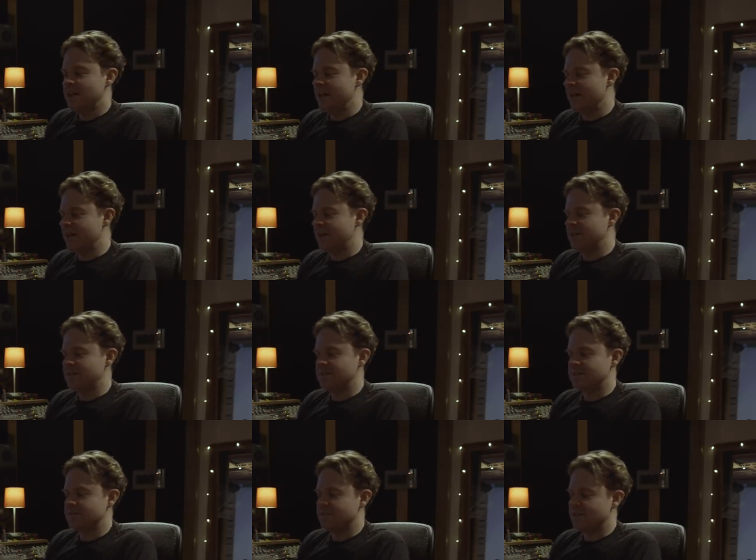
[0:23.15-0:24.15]
And
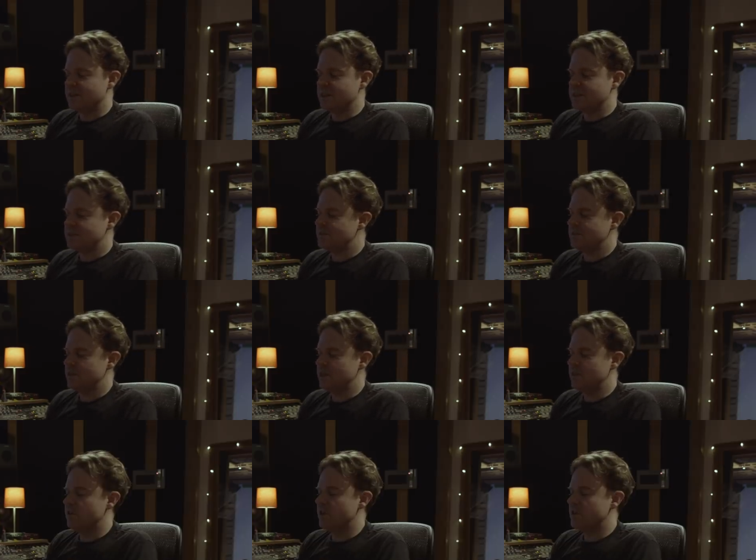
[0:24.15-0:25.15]
I guess you're
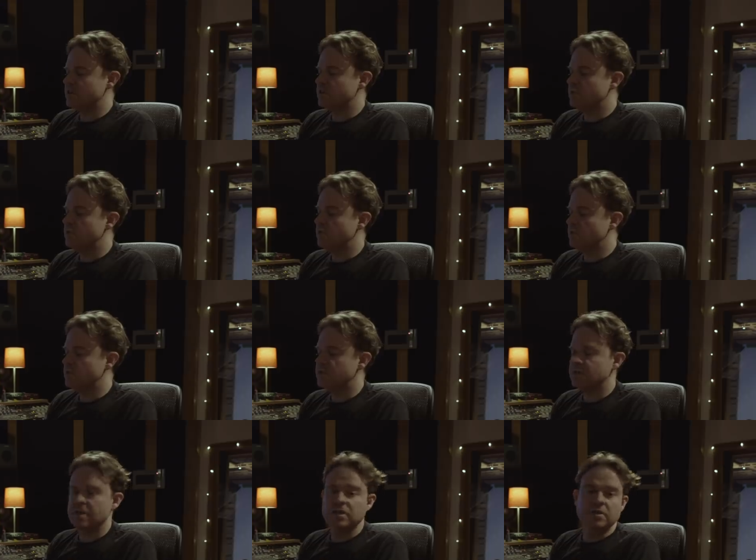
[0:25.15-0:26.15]
hearing two
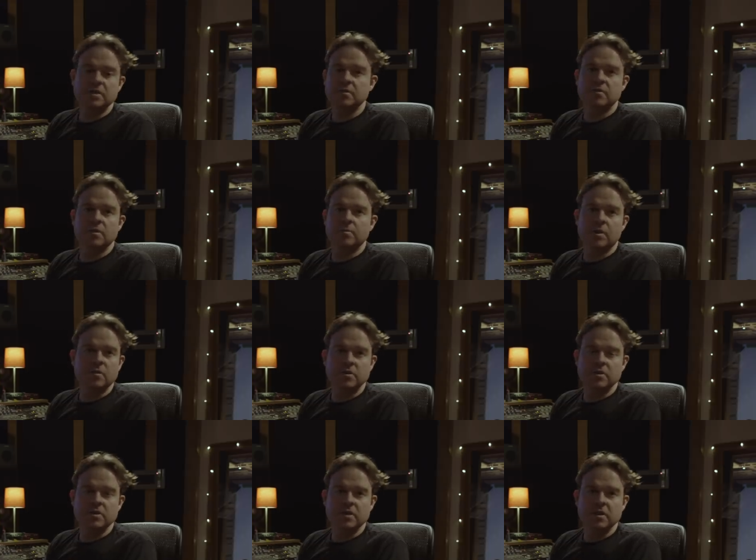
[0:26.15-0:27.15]
distinctly different
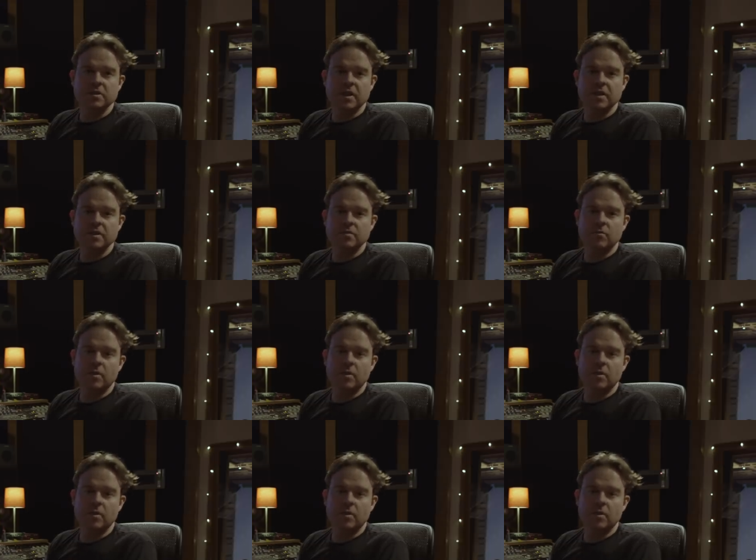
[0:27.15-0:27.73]
approaches these days.